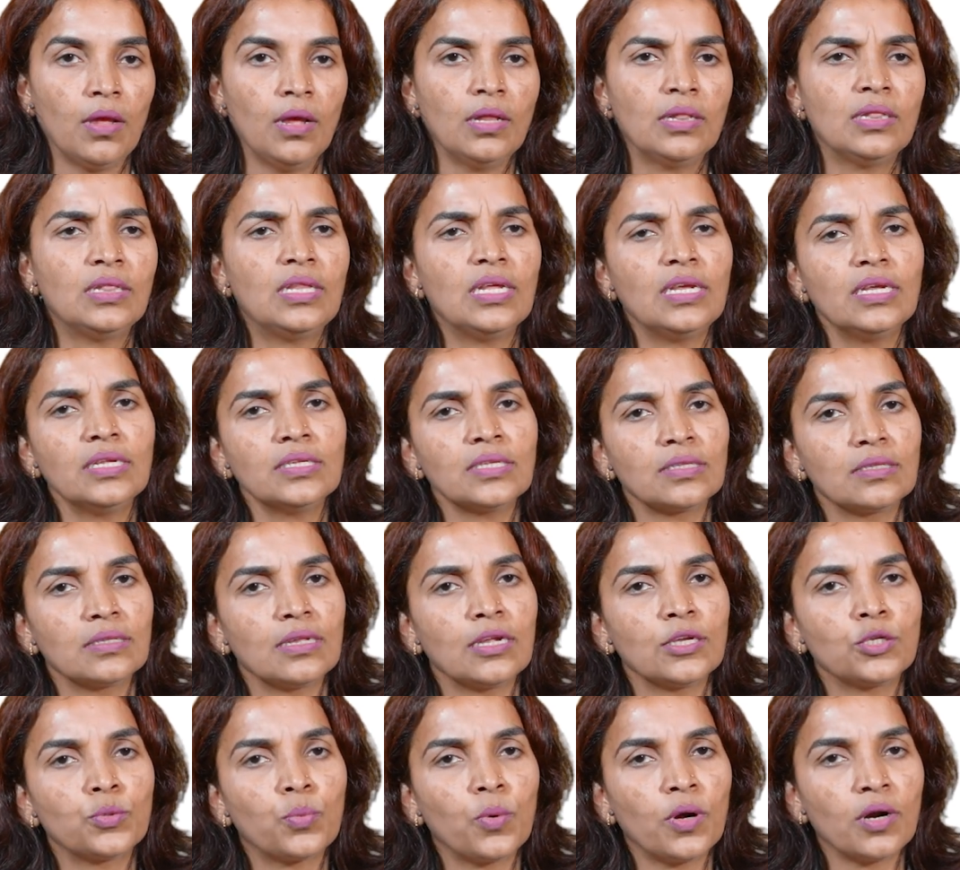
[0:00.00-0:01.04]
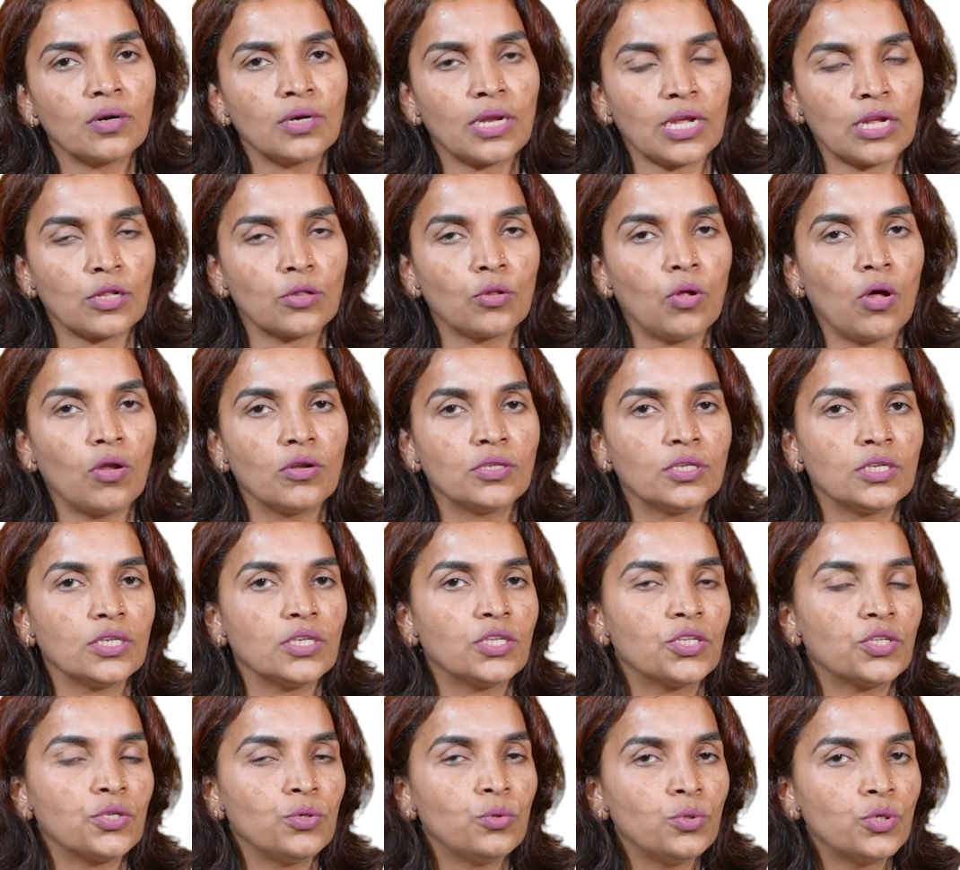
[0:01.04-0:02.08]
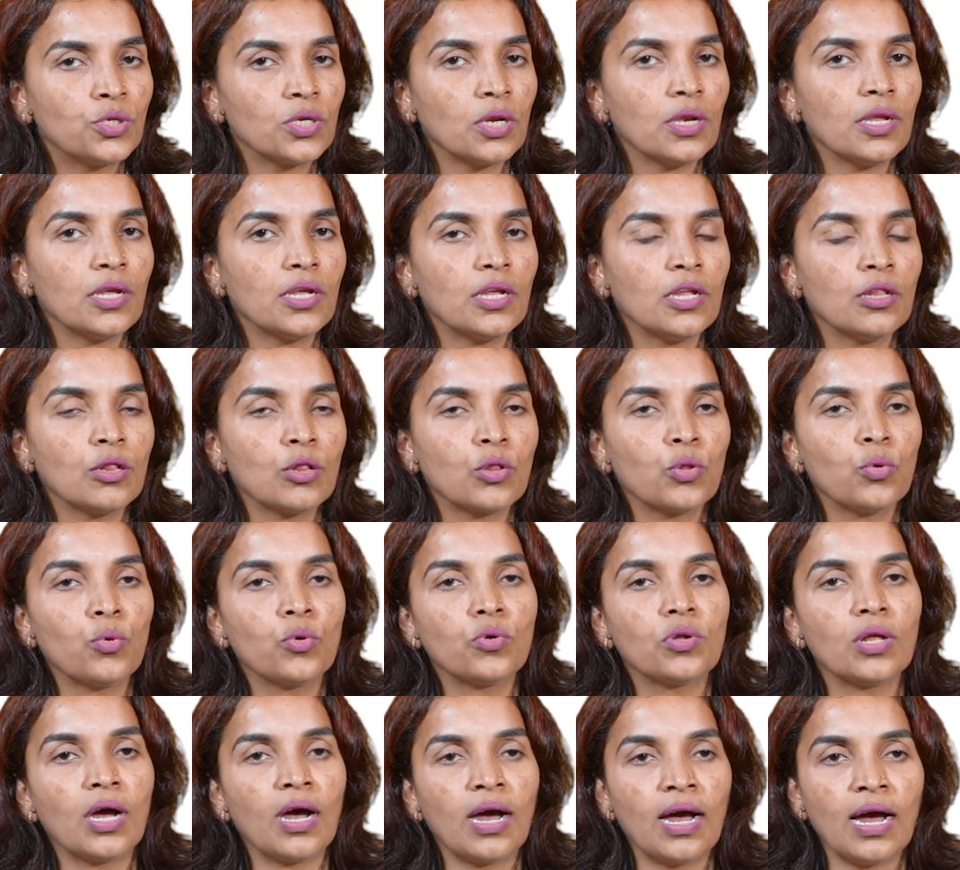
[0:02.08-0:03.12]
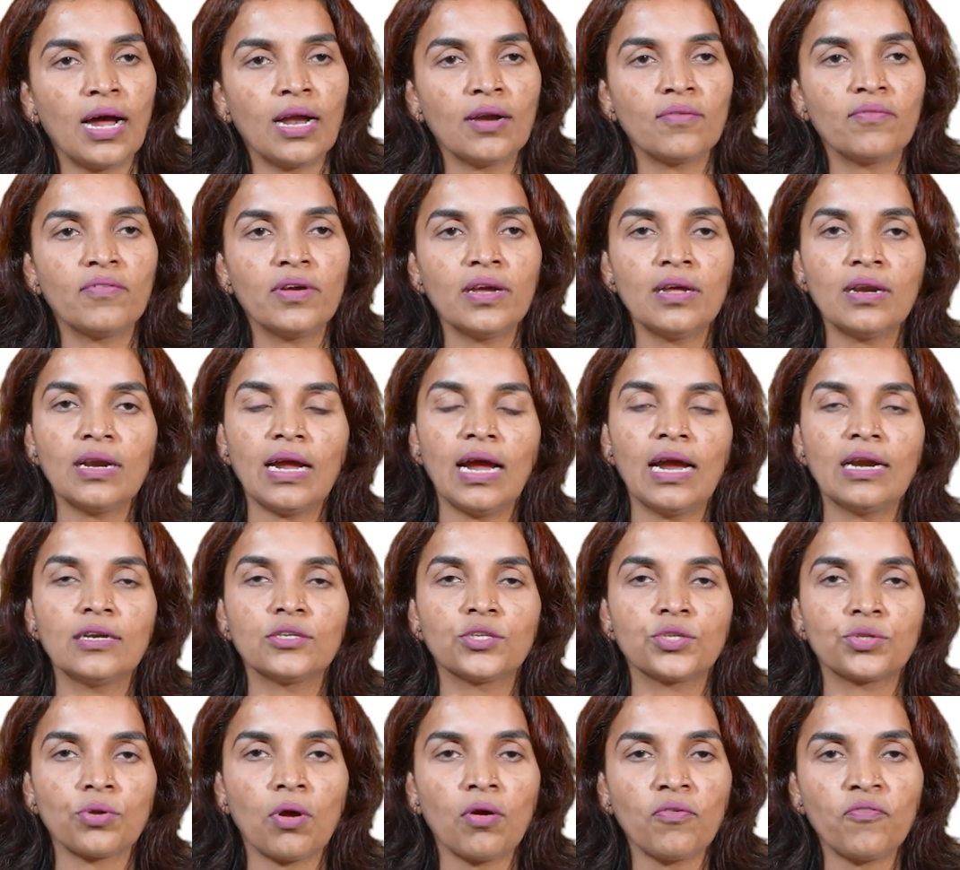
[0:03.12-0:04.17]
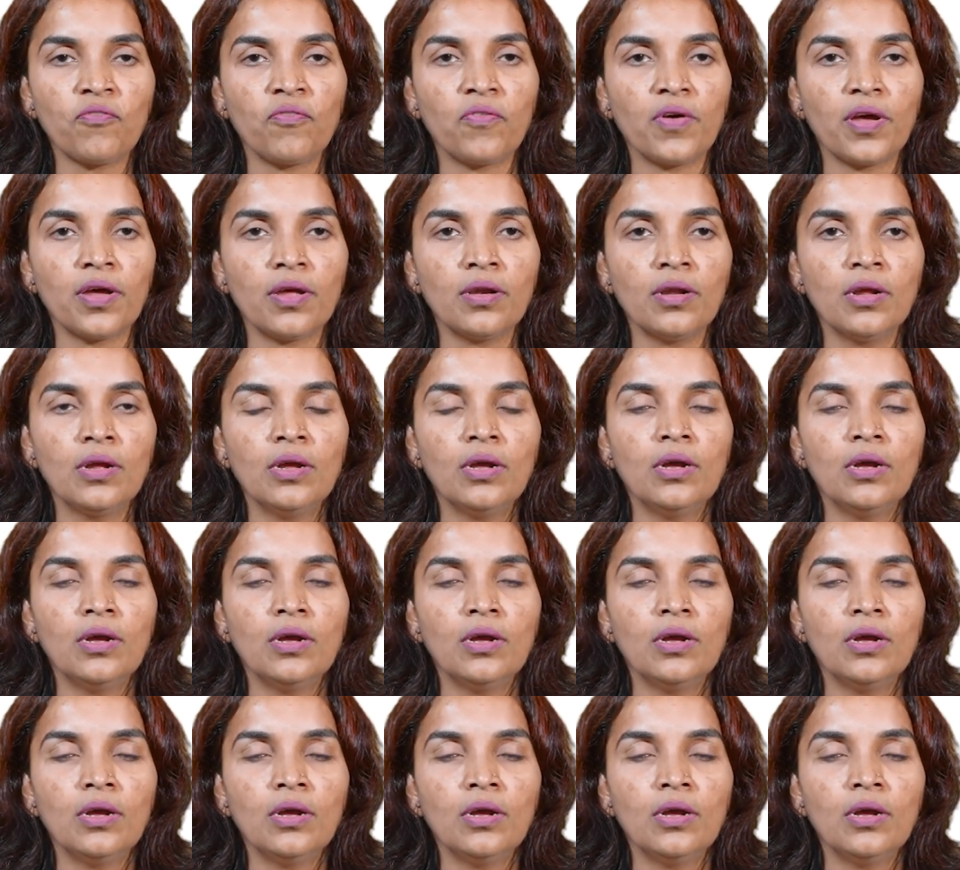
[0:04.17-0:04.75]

These network technologies usually include the hardware and software